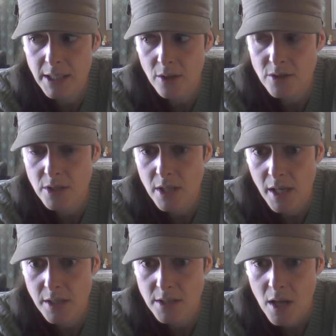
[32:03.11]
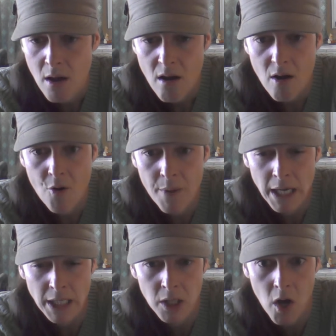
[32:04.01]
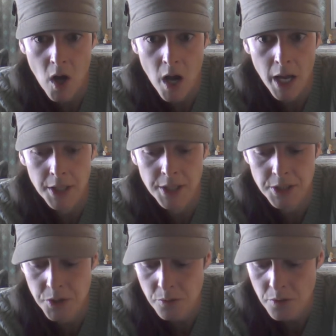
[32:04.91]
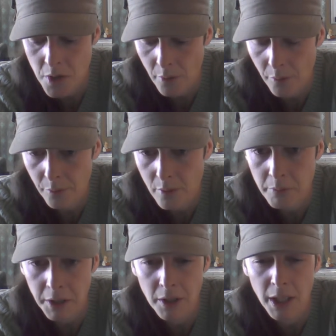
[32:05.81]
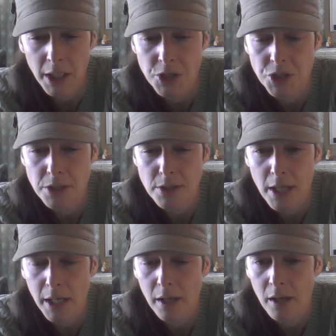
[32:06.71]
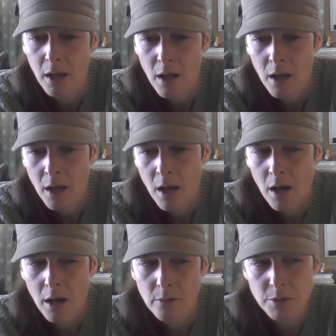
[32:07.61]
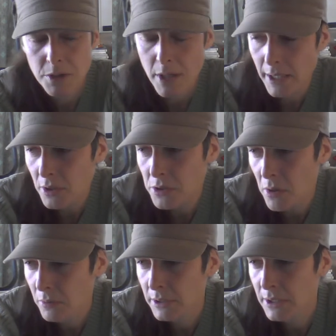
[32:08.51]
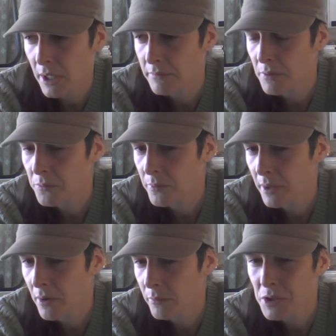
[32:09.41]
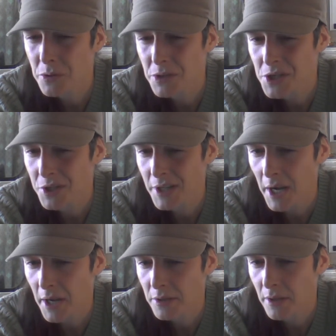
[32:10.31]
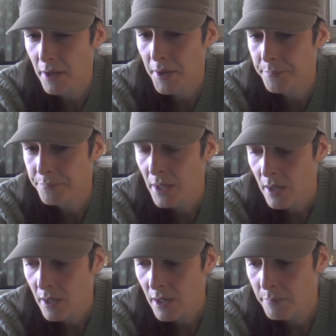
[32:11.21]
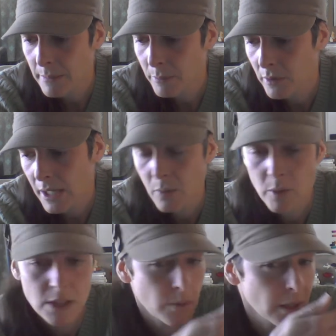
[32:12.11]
else says, Oh my God, did you know? Oh my God, she's like was like totally not even real. We knew she couldn't handle it. And people are like whispering,